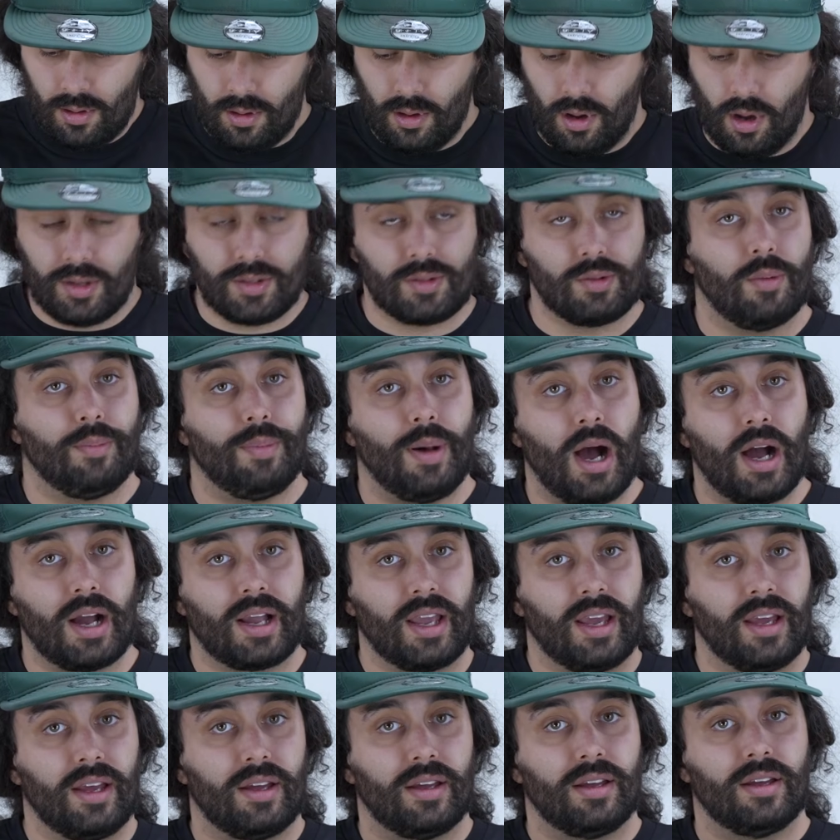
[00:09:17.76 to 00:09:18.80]
Also a
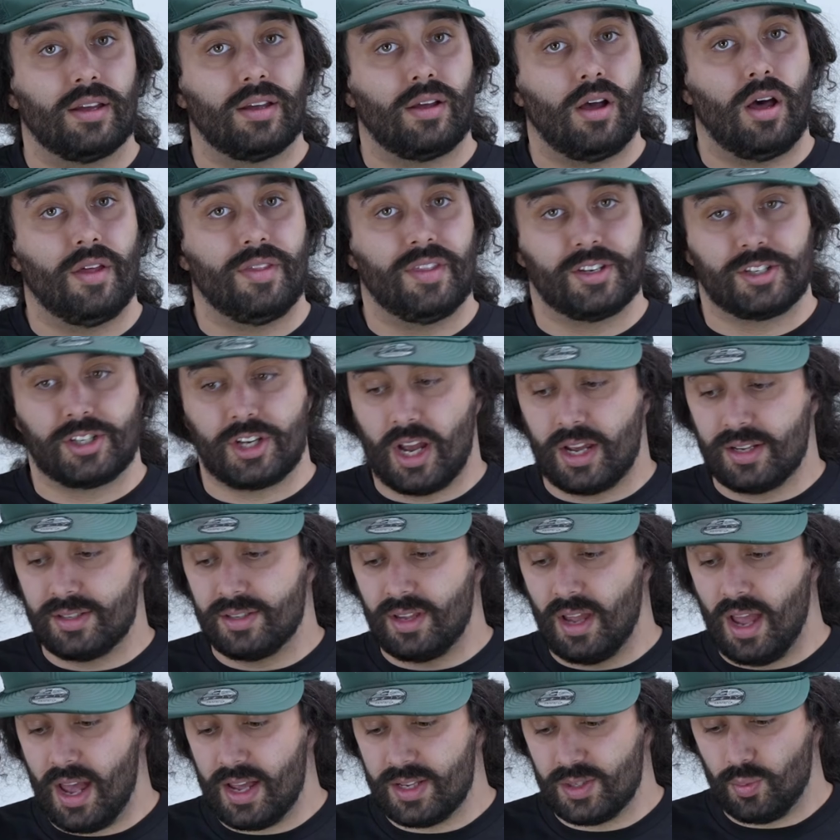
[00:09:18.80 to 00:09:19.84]
pocket on the chest
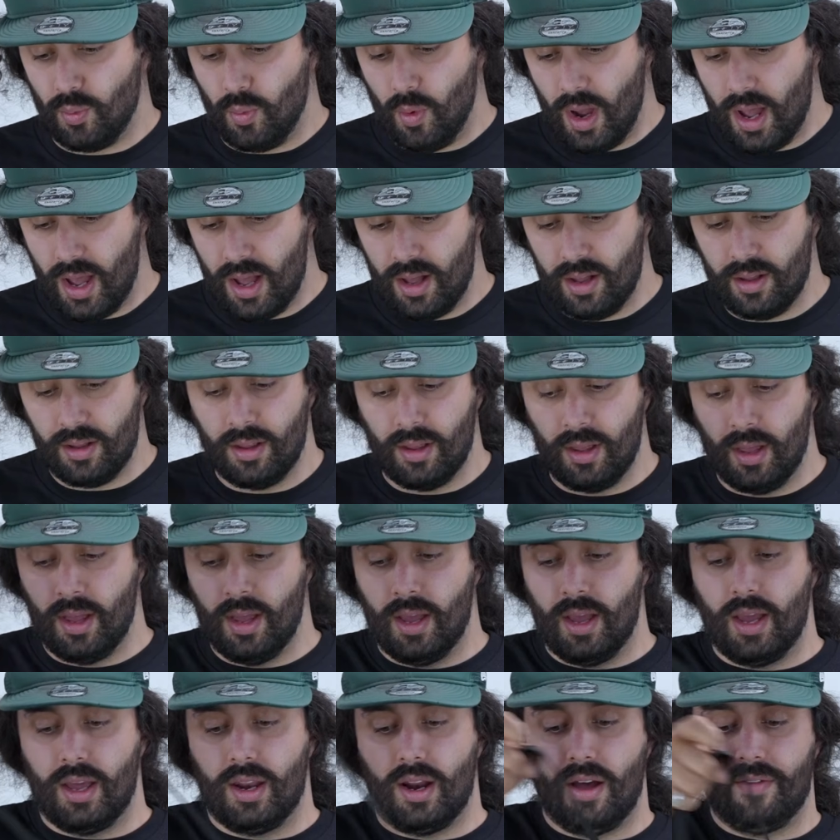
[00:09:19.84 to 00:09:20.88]
as well.
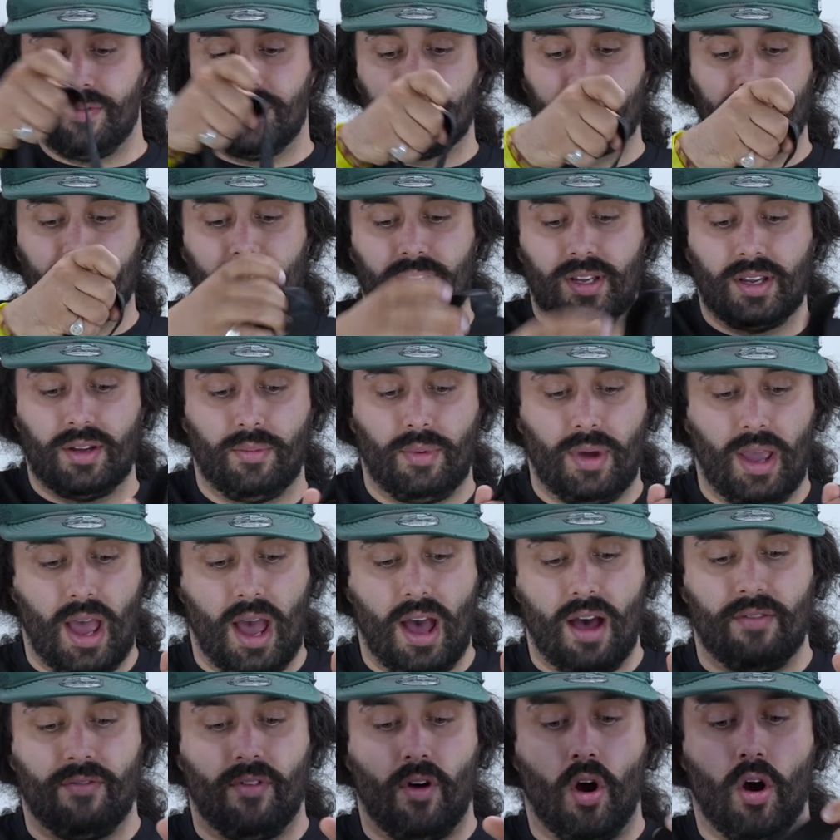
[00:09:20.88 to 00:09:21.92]
And obviously we
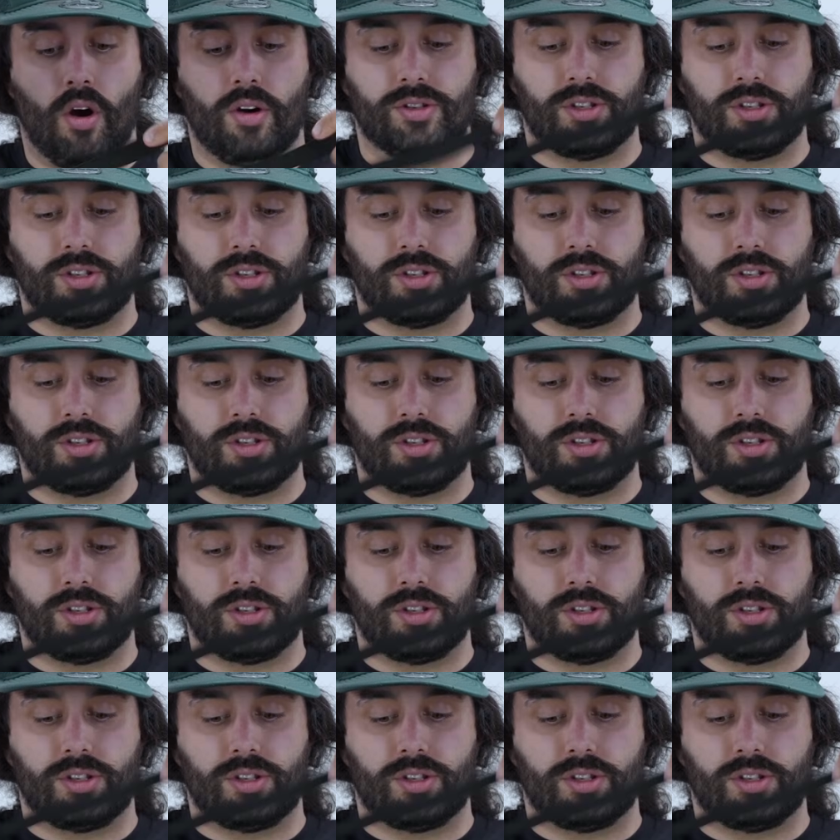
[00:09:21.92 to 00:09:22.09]
have our